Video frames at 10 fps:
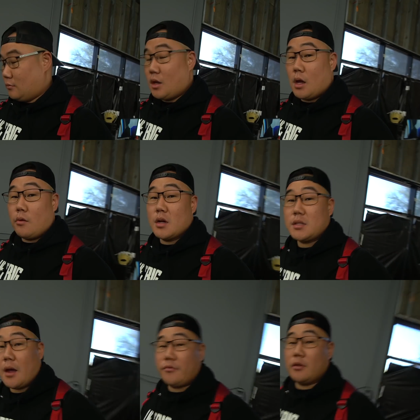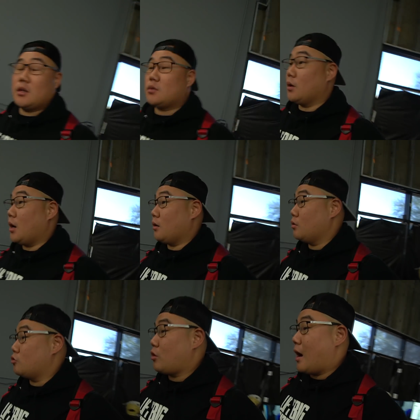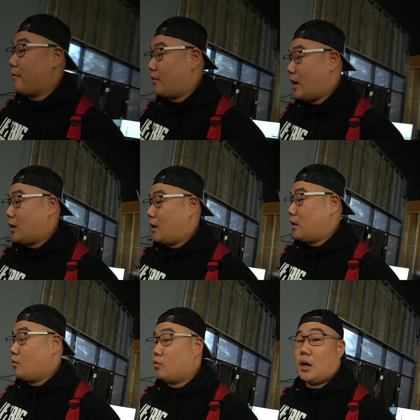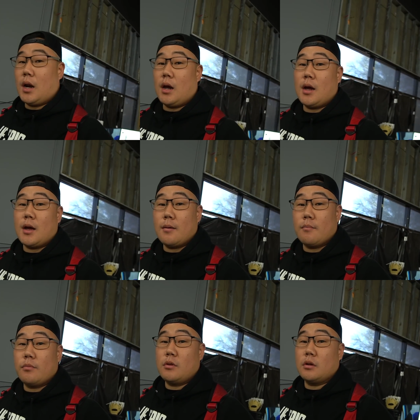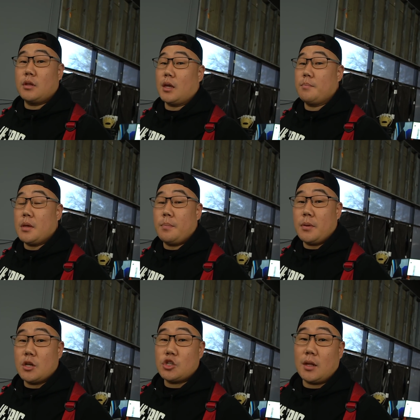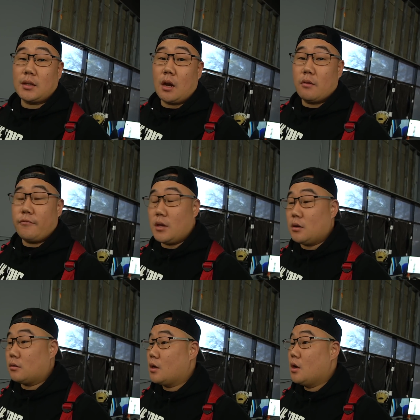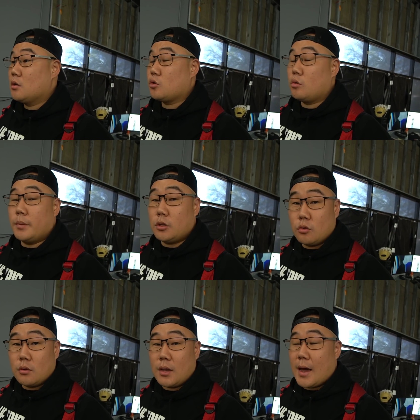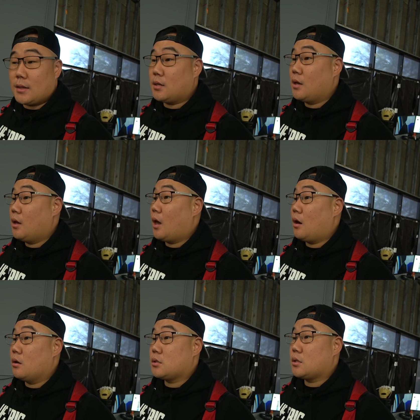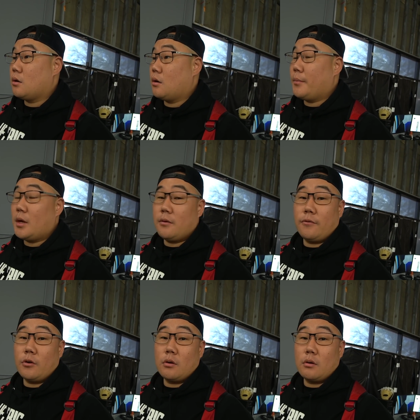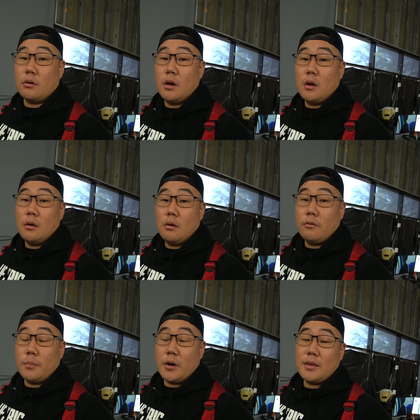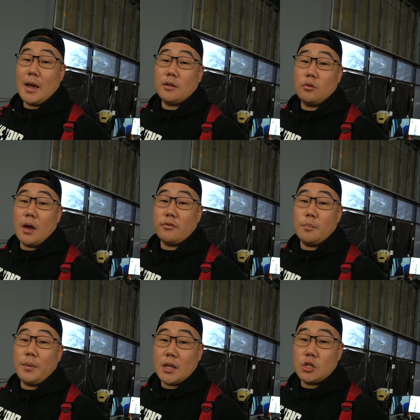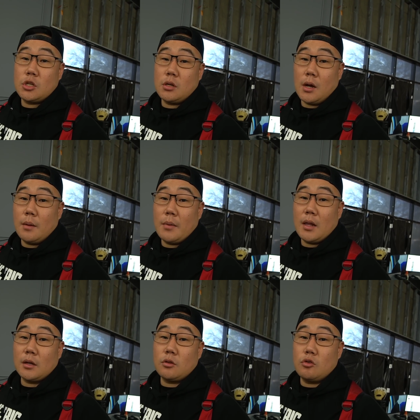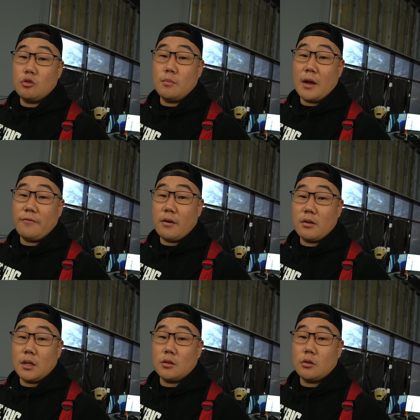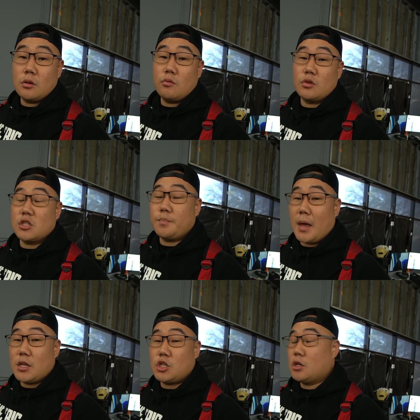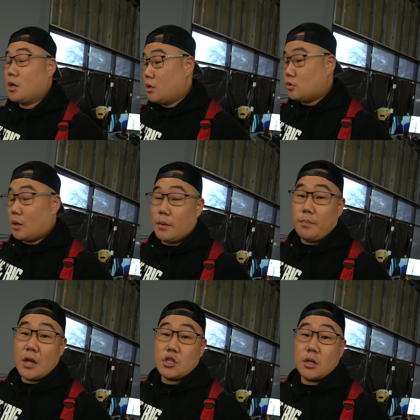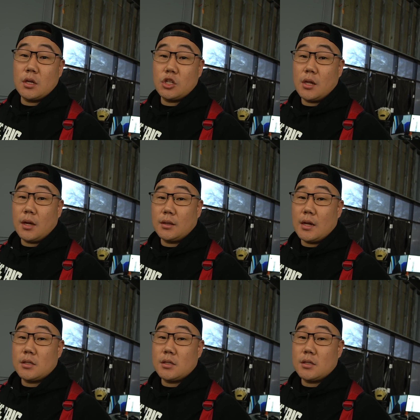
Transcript: Anyways, after this we're gonna go to Driveline, and then we're gonna um, they're taking B P and shit like that on the field, so we'll be doing that. And also, I mean, for for birthday I do have to bench. um, I like to do my favorite thing to do, which is bench, so I'll be benching and shit like that.